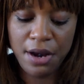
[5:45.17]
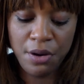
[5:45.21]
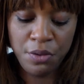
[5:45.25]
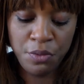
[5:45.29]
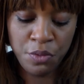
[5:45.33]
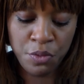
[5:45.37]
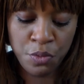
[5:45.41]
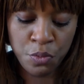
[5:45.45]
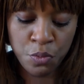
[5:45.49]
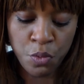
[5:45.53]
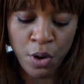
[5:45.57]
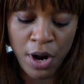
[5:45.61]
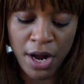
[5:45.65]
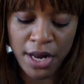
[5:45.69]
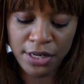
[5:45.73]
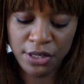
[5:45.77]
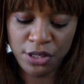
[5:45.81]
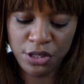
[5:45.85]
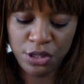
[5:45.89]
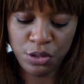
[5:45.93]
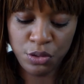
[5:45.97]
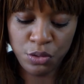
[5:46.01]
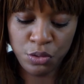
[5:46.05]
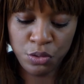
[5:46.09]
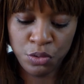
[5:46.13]
and
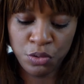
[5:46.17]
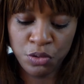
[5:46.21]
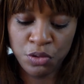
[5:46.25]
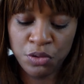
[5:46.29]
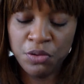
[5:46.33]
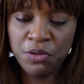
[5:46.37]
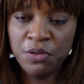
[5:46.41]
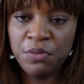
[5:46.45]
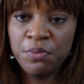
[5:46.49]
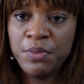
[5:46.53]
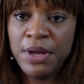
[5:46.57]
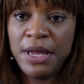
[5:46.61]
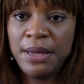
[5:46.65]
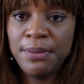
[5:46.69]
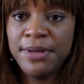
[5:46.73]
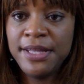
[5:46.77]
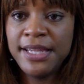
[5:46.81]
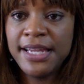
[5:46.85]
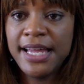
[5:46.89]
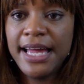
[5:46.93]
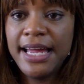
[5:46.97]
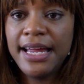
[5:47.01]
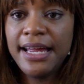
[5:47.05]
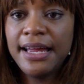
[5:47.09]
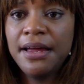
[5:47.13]
want to
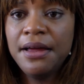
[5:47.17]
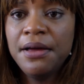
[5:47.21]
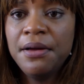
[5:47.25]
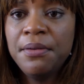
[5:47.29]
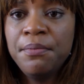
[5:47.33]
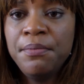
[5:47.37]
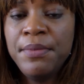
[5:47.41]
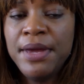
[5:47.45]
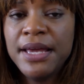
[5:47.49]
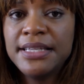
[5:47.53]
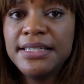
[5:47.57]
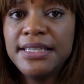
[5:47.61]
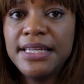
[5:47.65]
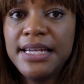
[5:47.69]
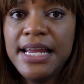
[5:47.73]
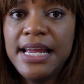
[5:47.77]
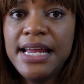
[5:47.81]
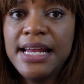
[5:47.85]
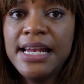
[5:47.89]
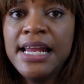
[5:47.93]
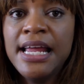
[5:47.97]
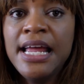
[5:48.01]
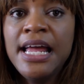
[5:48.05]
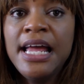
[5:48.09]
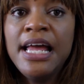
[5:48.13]
maybe like mix it
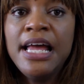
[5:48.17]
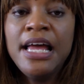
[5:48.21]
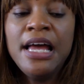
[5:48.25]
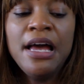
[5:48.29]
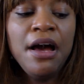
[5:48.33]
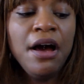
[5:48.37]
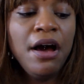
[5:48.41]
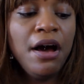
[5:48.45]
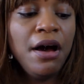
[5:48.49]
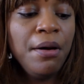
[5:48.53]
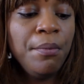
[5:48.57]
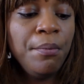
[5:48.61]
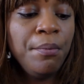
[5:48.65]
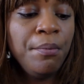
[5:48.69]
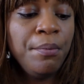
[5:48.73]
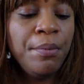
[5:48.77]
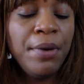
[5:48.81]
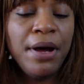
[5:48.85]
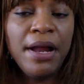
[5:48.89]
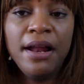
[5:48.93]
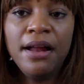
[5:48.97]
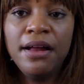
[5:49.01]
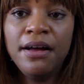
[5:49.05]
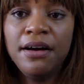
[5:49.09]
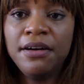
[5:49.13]
in
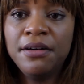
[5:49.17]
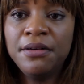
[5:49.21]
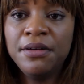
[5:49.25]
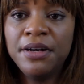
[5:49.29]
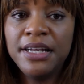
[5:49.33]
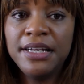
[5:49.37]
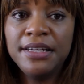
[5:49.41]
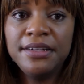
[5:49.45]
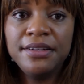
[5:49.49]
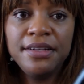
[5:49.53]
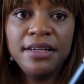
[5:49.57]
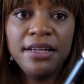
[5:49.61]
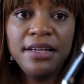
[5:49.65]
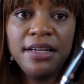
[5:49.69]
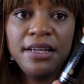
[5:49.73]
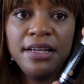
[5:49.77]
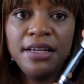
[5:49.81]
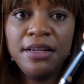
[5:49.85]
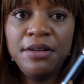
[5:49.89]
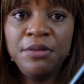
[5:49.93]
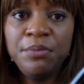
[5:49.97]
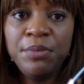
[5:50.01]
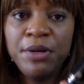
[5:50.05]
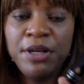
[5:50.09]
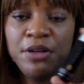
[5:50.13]
but
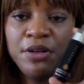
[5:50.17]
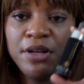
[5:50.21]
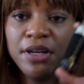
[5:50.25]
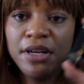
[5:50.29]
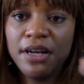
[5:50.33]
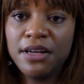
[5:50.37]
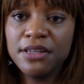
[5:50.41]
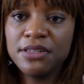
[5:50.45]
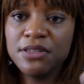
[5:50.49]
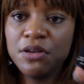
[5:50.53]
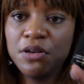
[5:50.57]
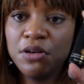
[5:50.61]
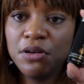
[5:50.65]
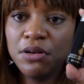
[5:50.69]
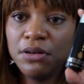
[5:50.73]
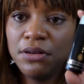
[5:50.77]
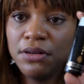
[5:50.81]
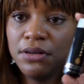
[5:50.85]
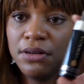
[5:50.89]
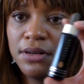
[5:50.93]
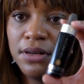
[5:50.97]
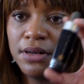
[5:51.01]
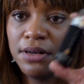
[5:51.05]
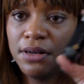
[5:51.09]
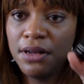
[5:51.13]
but you can also
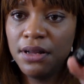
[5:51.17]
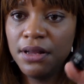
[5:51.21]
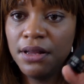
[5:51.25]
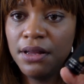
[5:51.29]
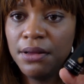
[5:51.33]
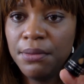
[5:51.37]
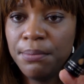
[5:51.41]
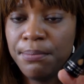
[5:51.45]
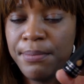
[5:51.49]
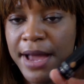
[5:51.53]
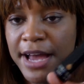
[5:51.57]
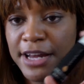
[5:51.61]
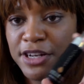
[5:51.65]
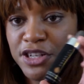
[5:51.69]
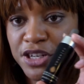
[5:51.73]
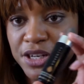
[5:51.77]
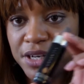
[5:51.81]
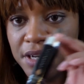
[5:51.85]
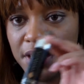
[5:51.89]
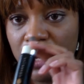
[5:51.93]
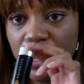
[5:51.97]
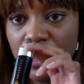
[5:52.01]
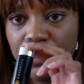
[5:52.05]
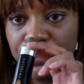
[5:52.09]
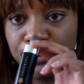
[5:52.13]
match
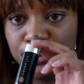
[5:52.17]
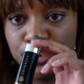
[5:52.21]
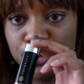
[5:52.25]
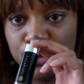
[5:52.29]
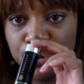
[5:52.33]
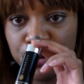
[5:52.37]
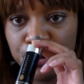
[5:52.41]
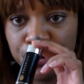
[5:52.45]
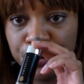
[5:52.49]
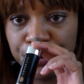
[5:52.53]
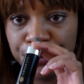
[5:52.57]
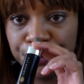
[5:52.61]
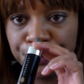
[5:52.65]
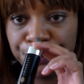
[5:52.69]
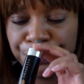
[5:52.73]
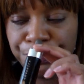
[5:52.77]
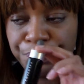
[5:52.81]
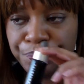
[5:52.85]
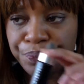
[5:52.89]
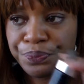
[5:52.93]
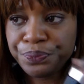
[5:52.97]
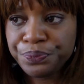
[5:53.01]
it up to